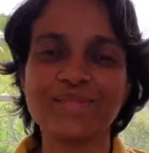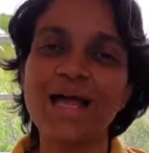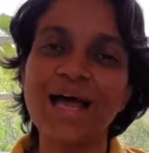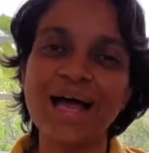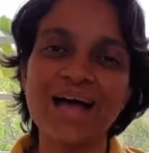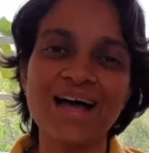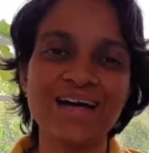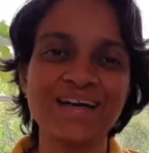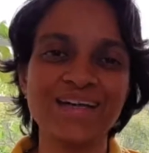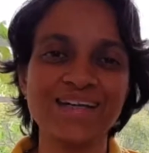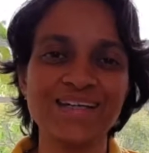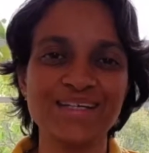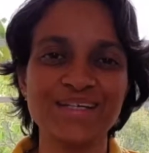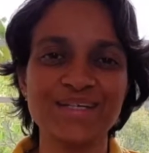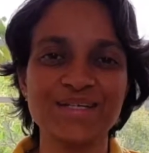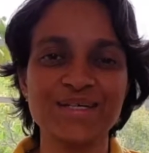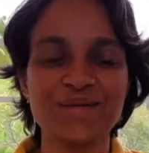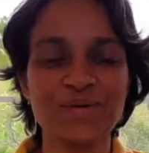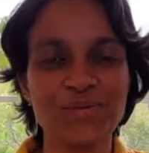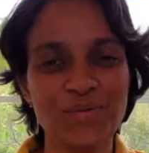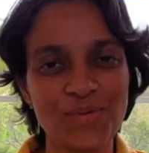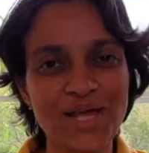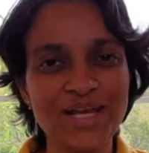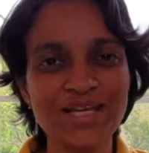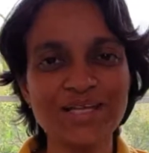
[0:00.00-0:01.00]
Hi,
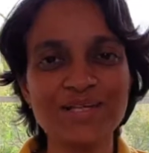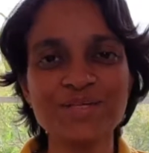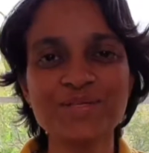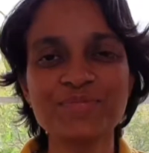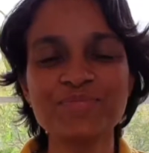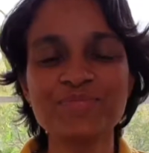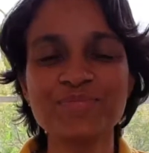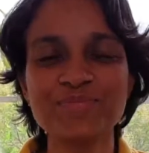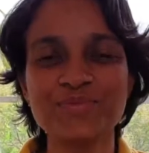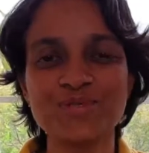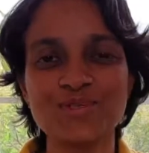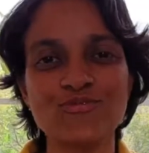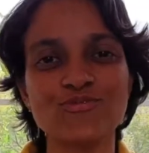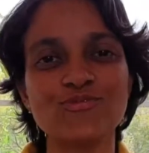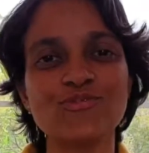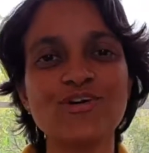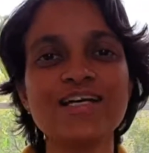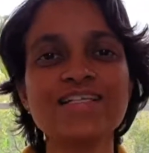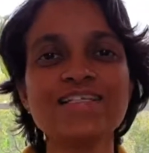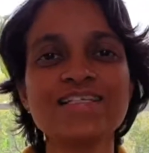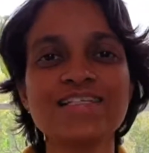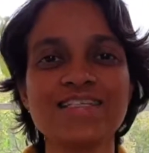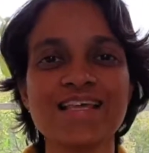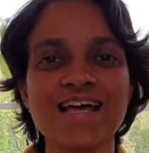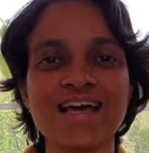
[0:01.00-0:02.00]
welcome to
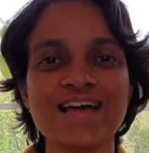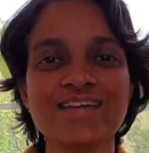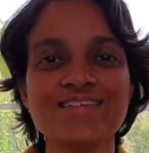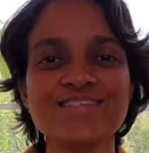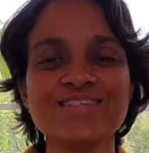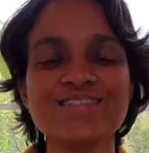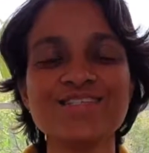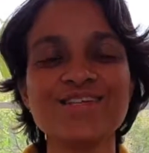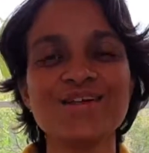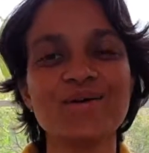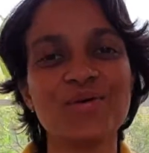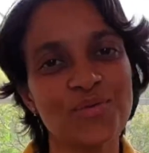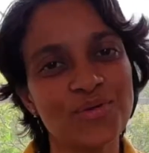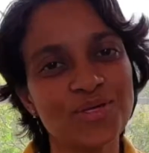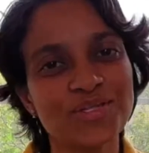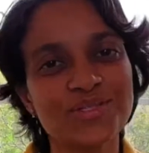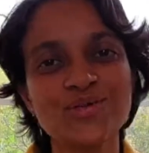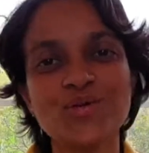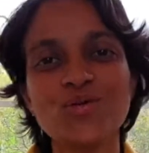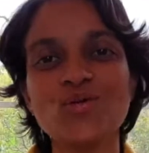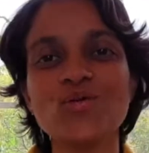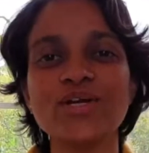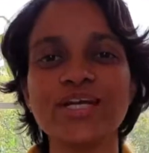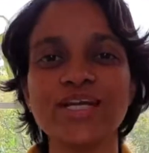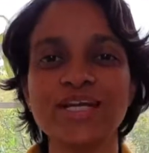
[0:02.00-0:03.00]
Fun Science with
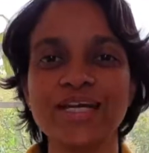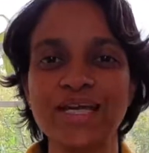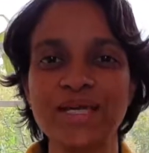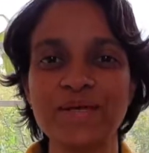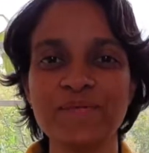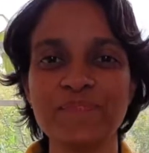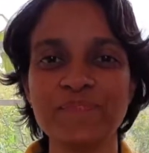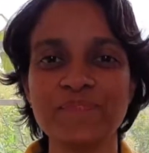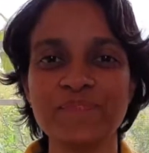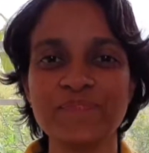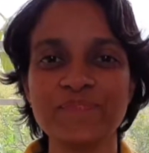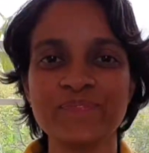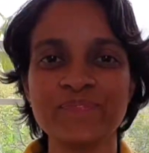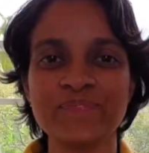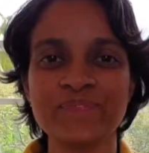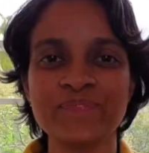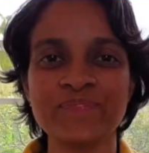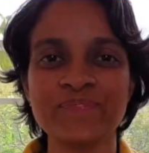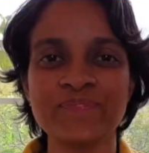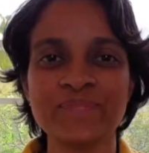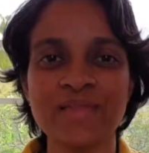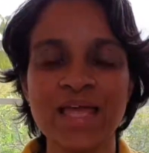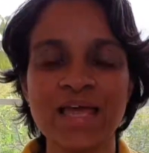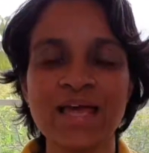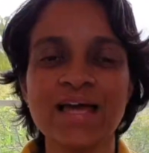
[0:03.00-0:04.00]
Rohini.
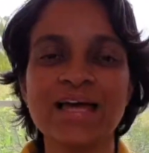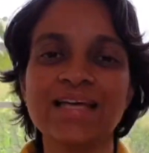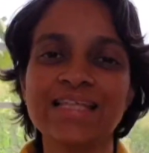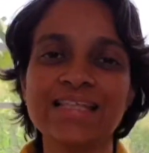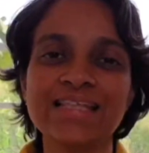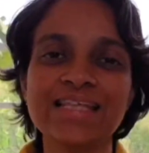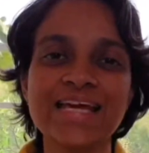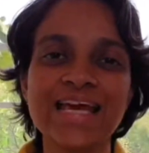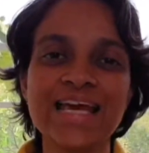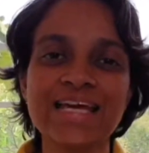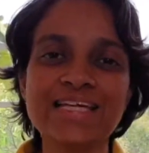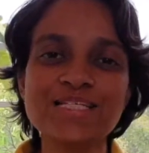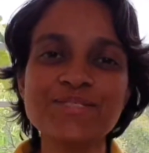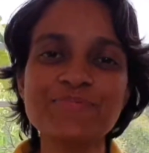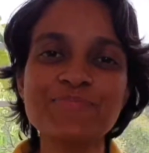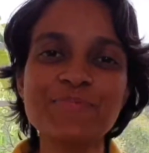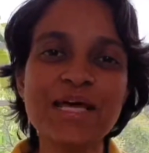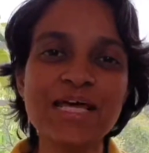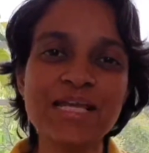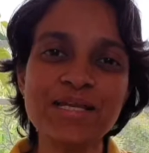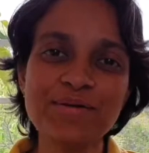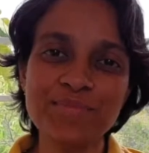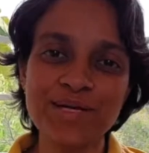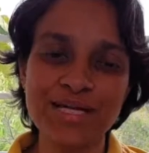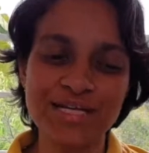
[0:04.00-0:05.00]
The
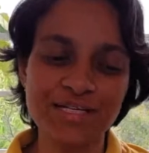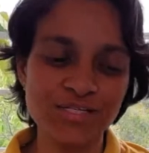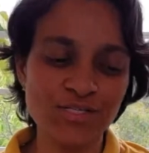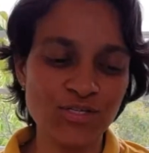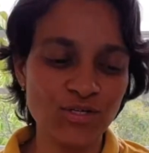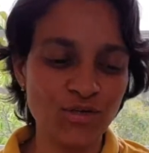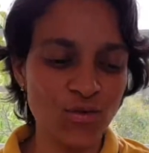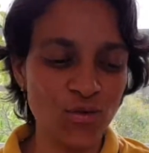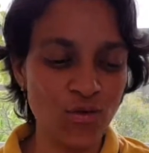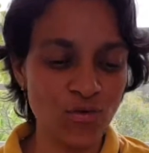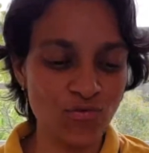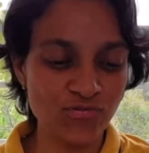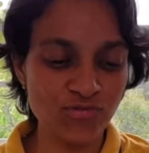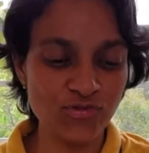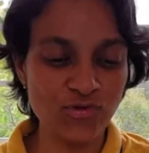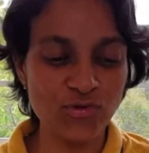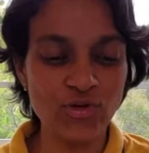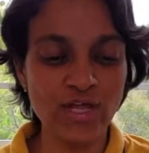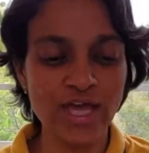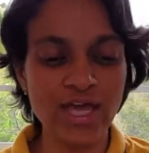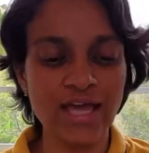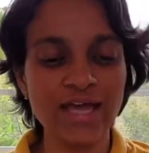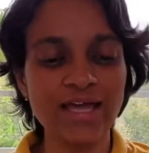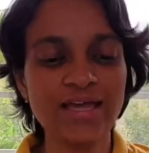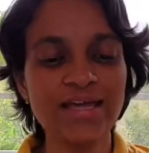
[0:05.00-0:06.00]
experiment of
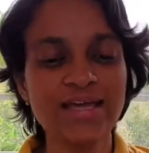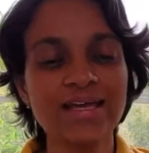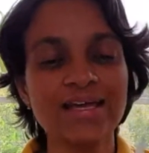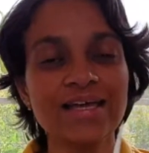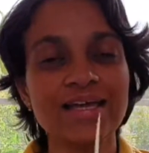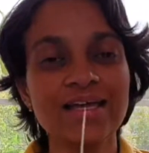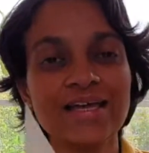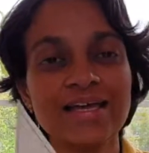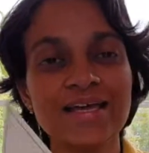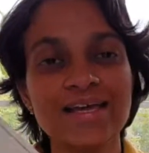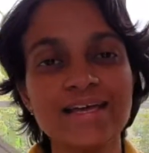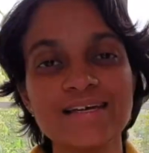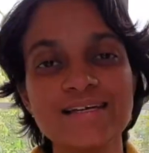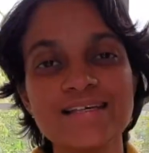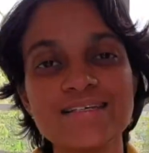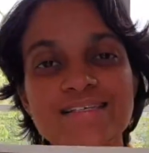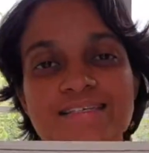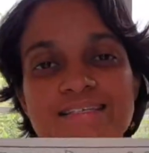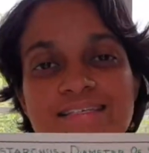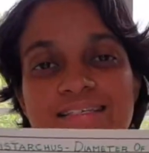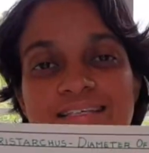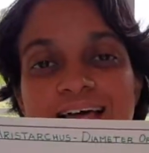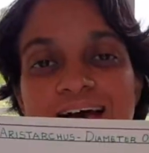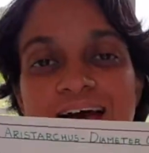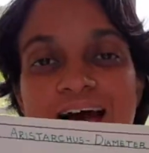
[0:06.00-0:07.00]
today
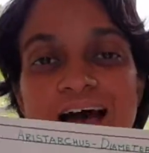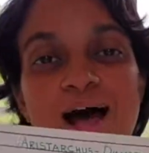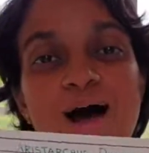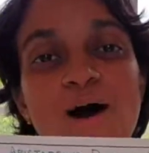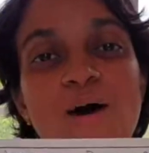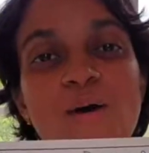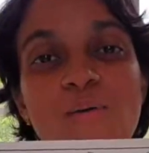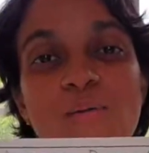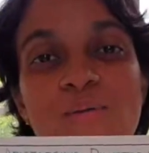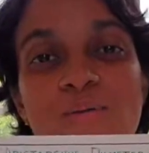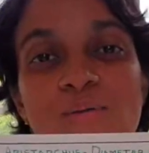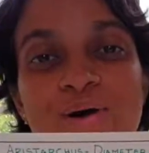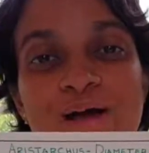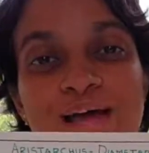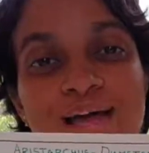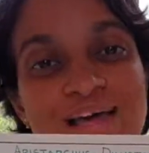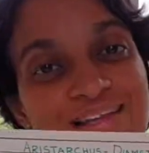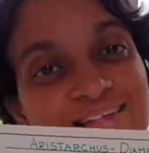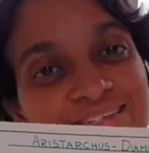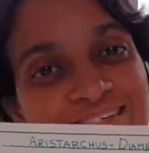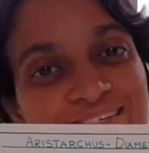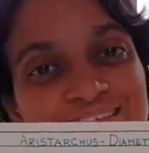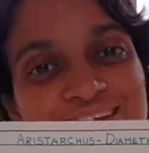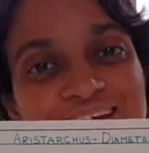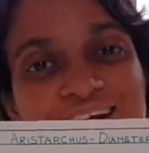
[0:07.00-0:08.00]
is how
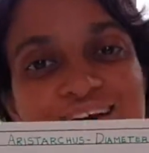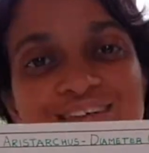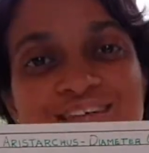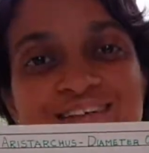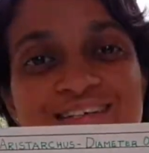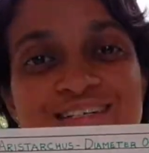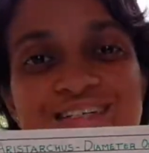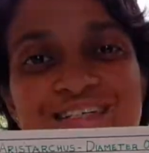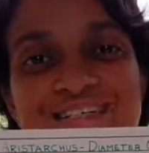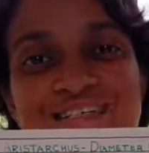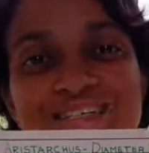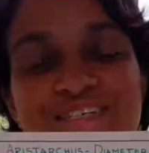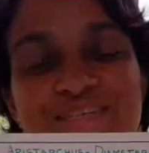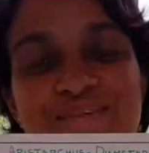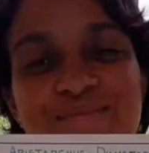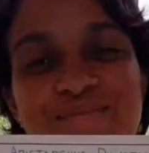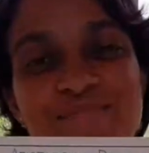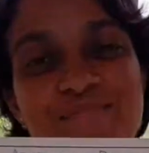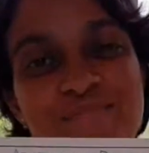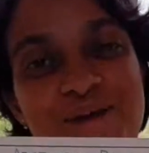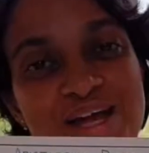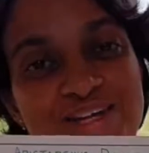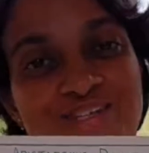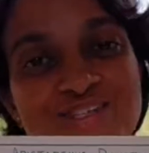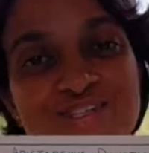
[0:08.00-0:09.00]
Aristarchus
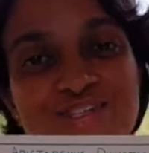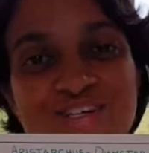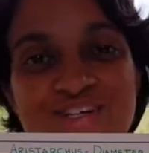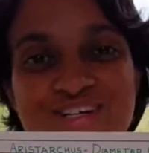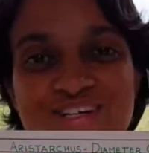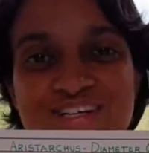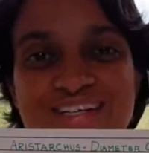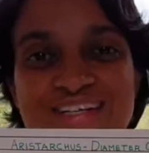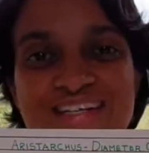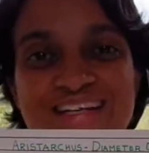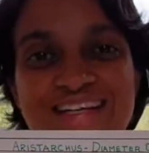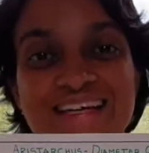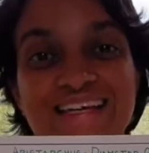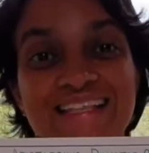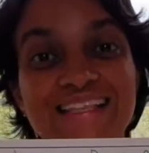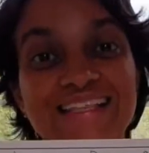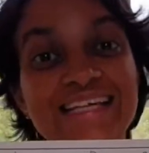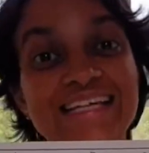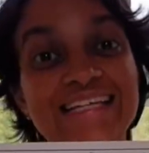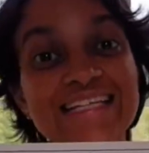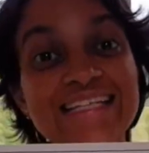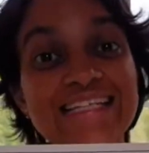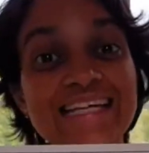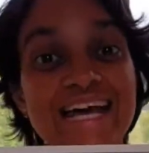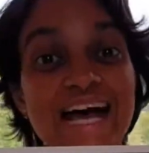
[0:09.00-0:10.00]
measured
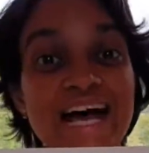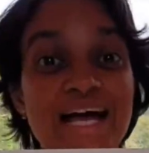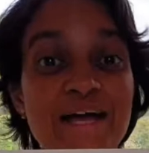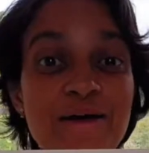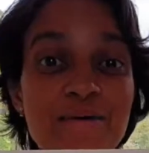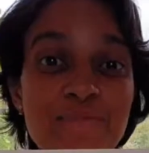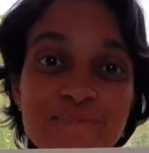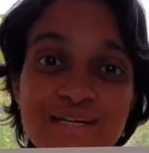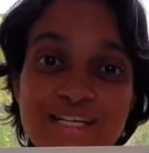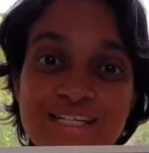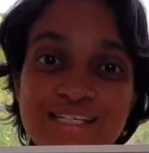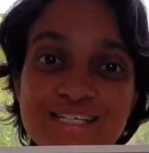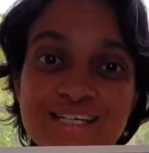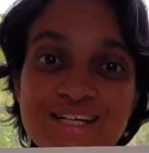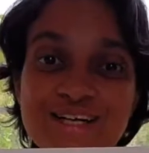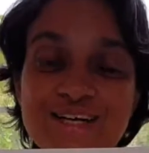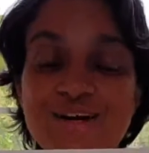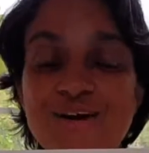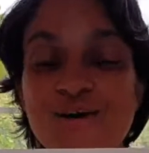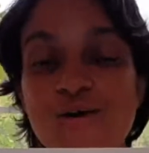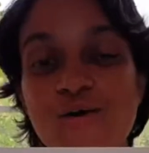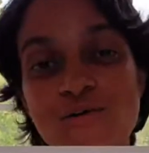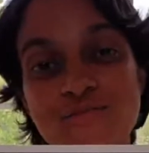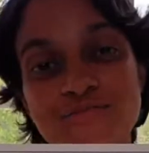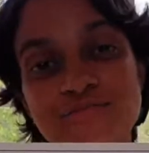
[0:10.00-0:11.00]
the diameter
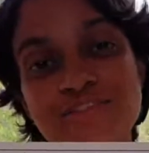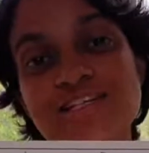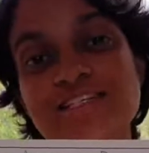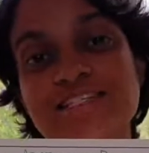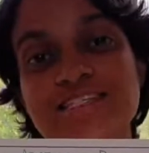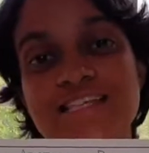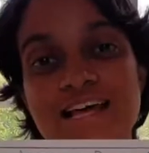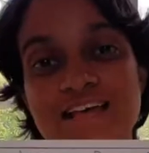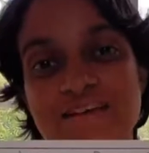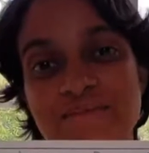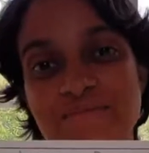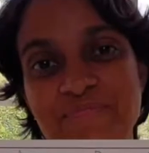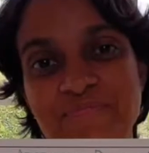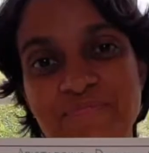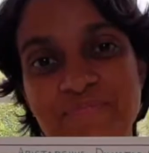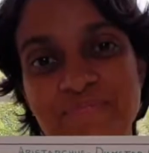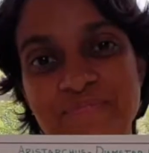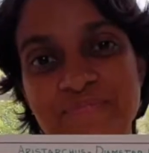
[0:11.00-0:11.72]
of the sun.